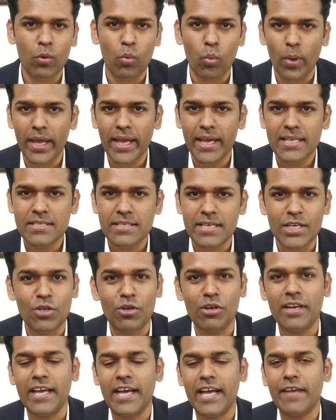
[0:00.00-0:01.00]
ways in your
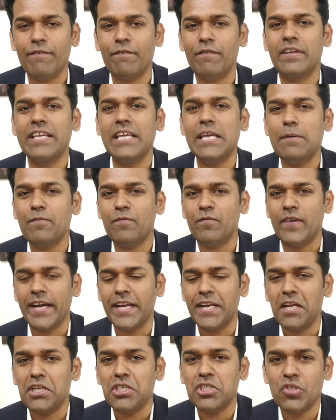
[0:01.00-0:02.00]
life, keep
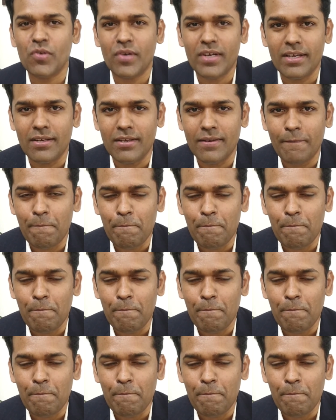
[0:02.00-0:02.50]
finding struggle.